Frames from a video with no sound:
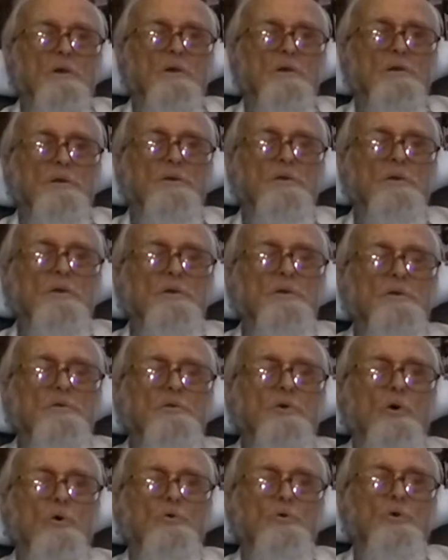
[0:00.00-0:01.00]
And
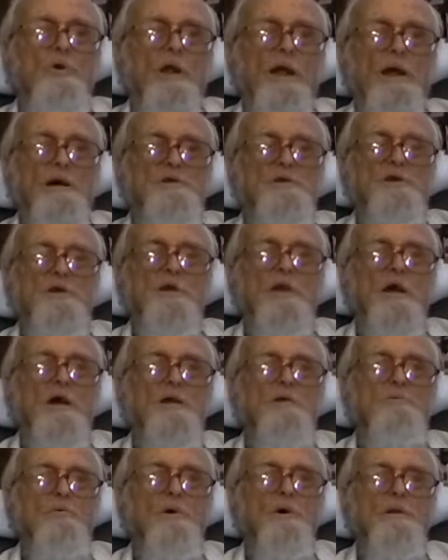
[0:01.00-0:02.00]
told her how she'd
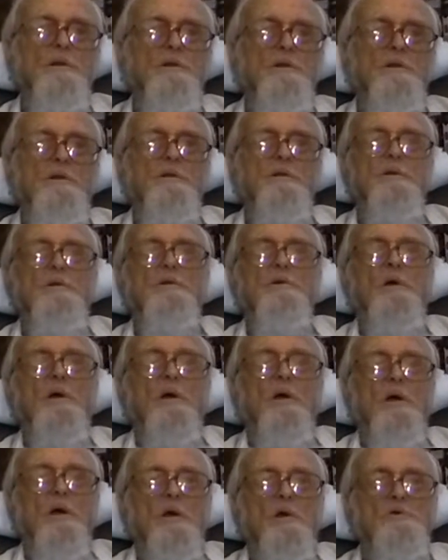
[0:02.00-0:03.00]
like one. And
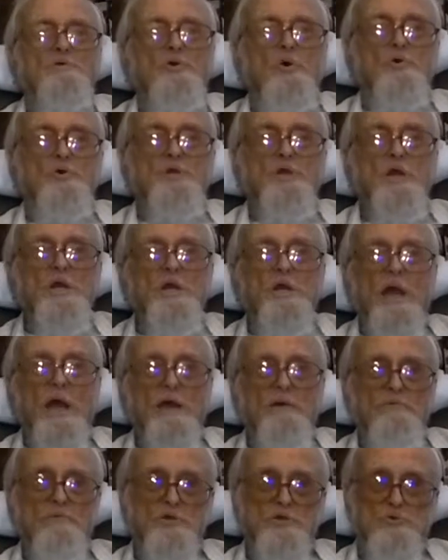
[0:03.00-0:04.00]
so she
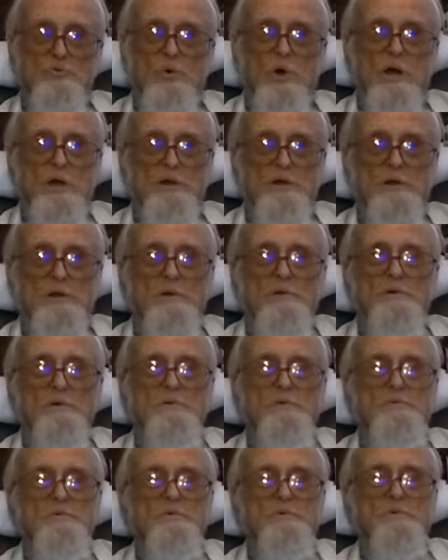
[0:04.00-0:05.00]
gave us one.
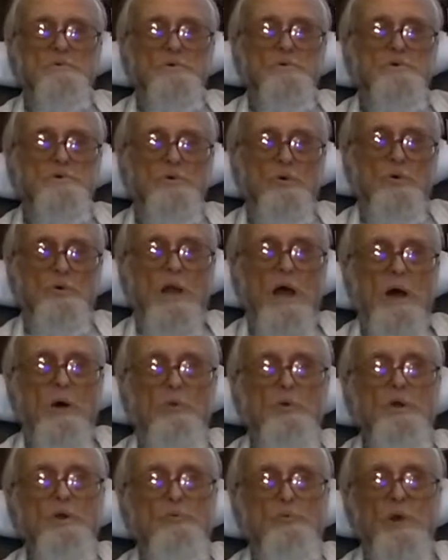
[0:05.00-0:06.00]
So
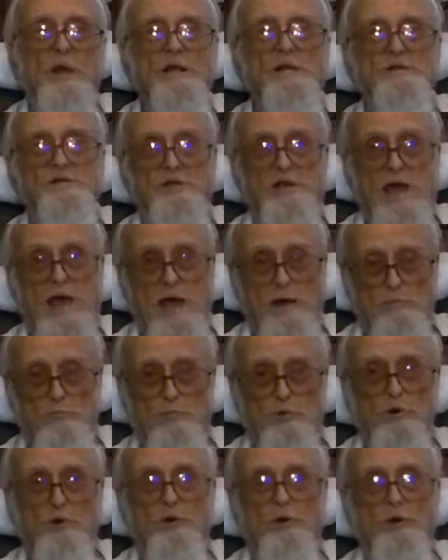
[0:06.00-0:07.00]
now we raised
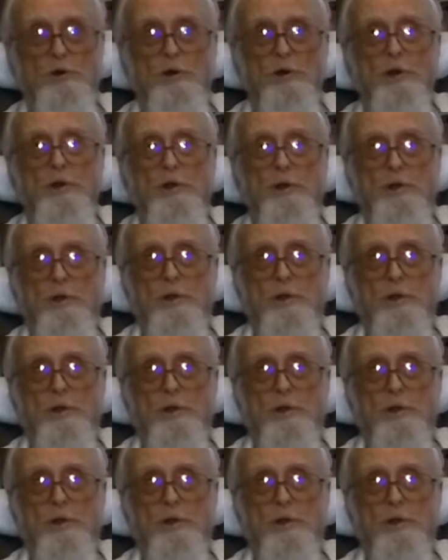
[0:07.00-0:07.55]
that bird.